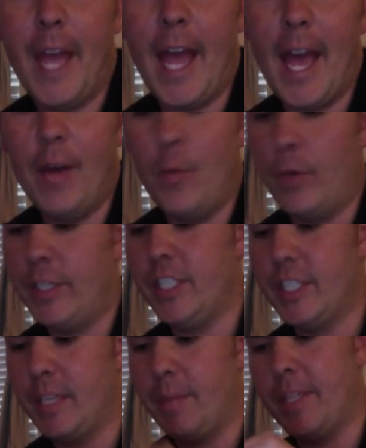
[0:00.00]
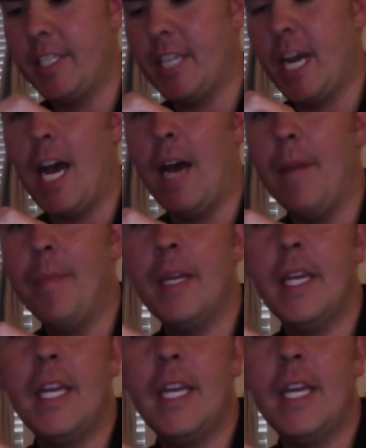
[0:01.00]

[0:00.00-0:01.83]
head, which is up at the top.